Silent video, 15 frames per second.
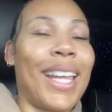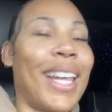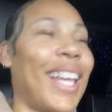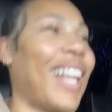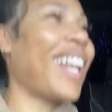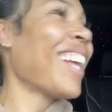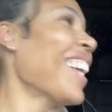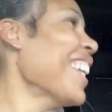
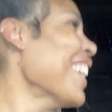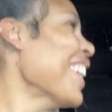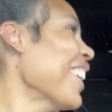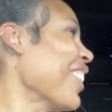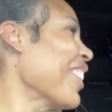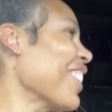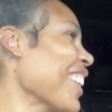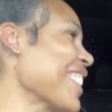
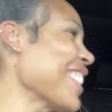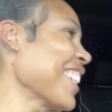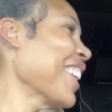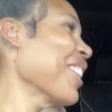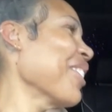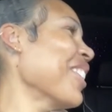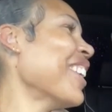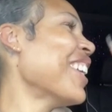Oh, that's
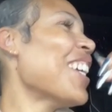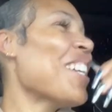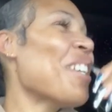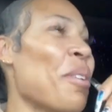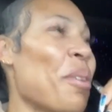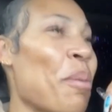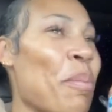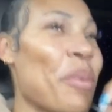another
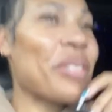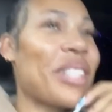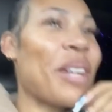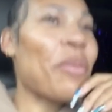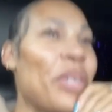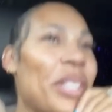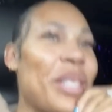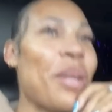one. Your moon
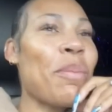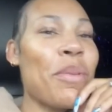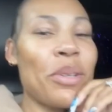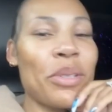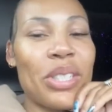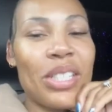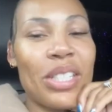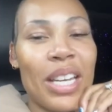sign. What's the
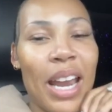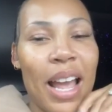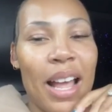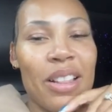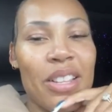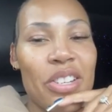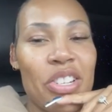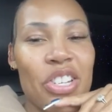most
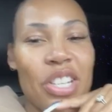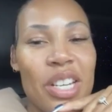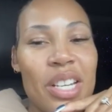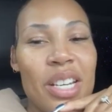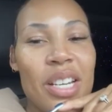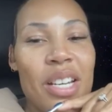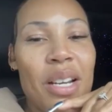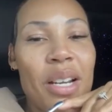
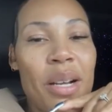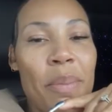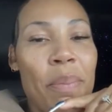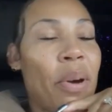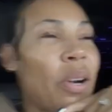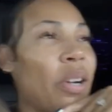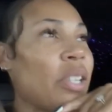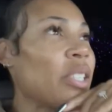challenging
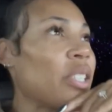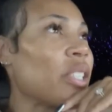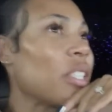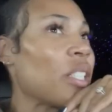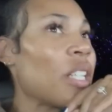part?